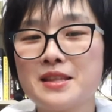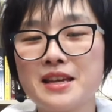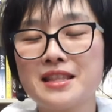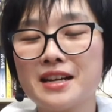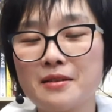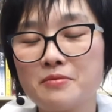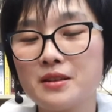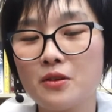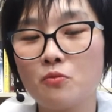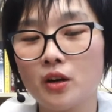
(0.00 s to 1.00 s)
then the
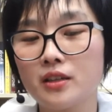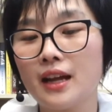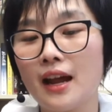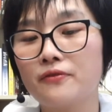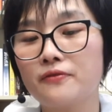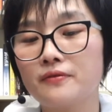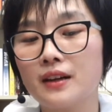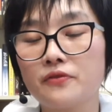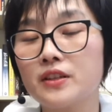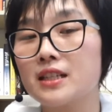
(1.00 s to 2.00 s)
company won't have
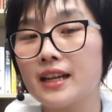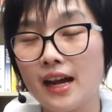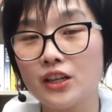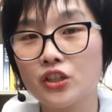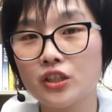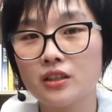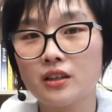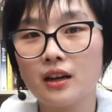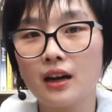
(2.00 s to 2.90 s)
sufficient cash